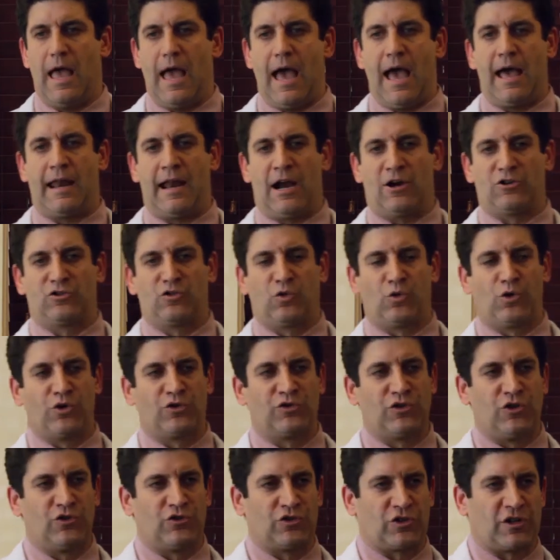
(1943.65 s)
And our
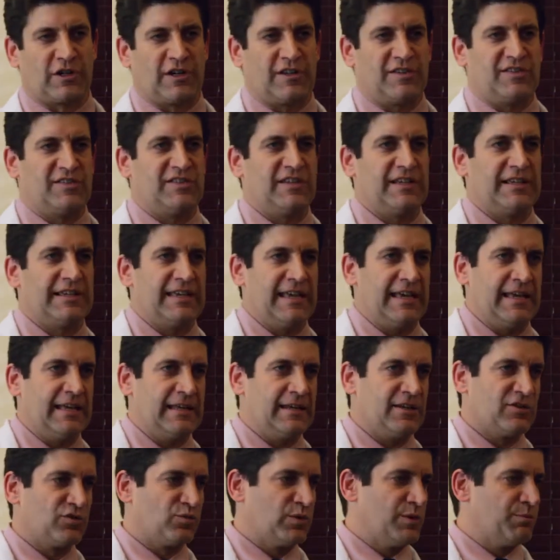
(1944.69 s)
torsos are going to sink in
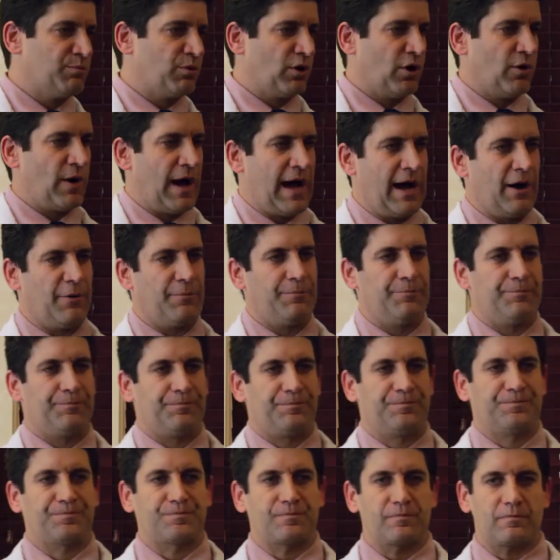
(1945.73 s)
as we blow out.
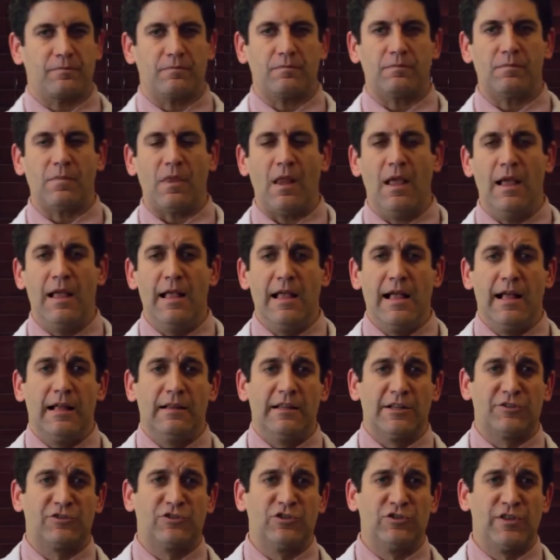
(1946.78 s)

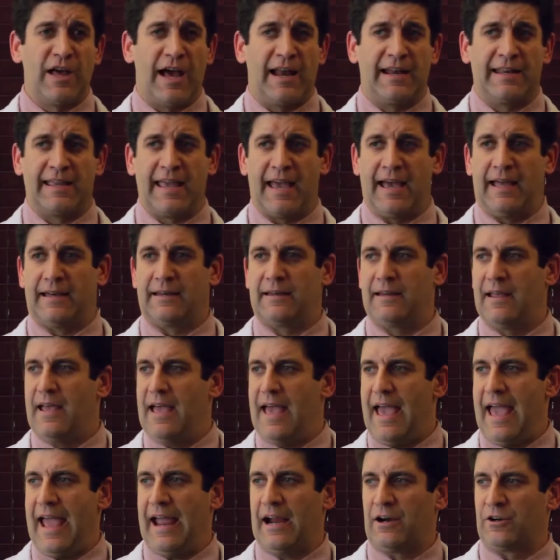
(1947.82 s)
Let's do that again.
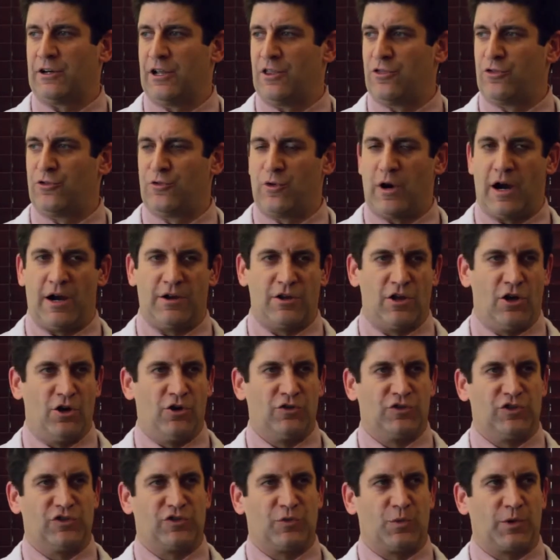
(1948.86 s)
Air in through our
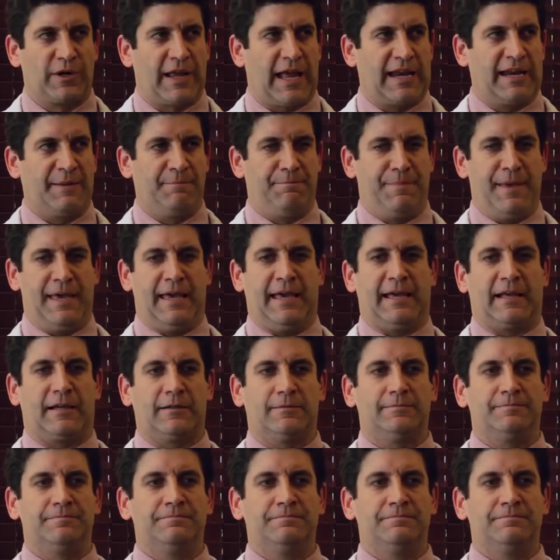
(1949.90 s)
noses, and we're getting big.